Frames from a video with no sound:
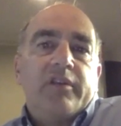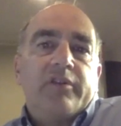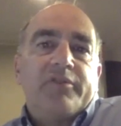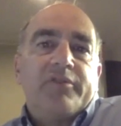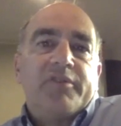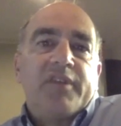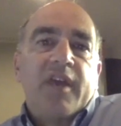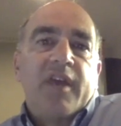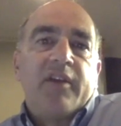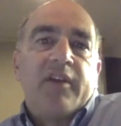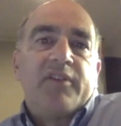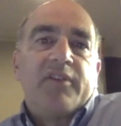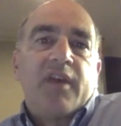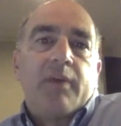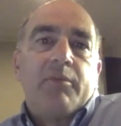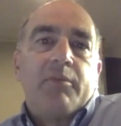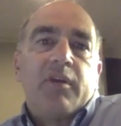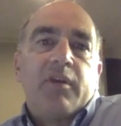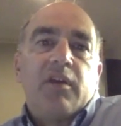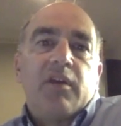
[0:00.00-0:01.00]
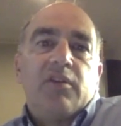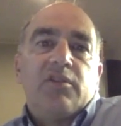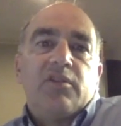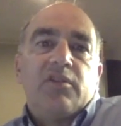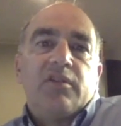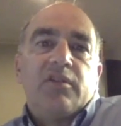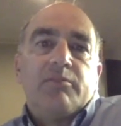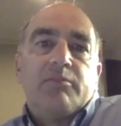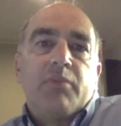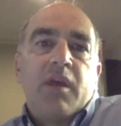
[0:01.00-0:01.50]
of status application
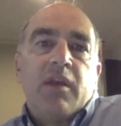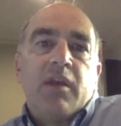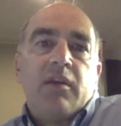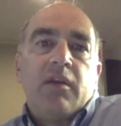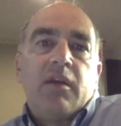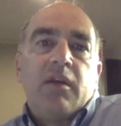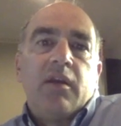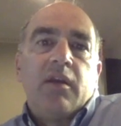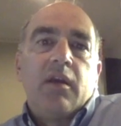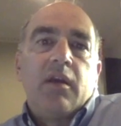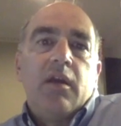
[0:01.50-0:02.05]
is pending?